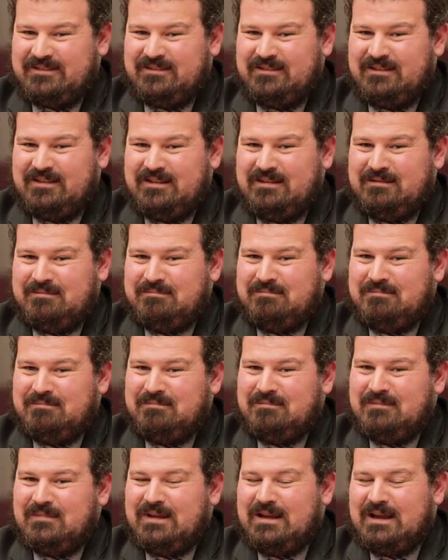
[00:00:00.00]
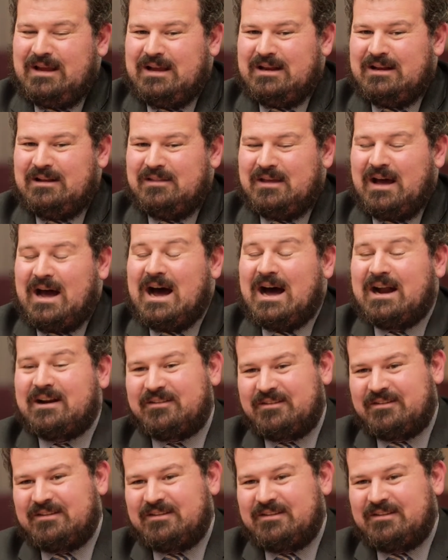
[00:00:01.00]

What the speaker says: The